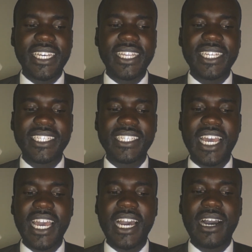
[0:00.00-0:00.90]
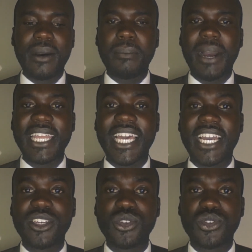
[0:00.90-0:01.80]
the desire by the
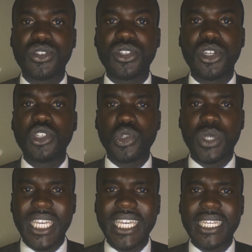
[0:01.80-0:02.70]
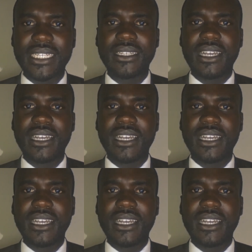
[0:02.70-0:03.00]
accused to kill.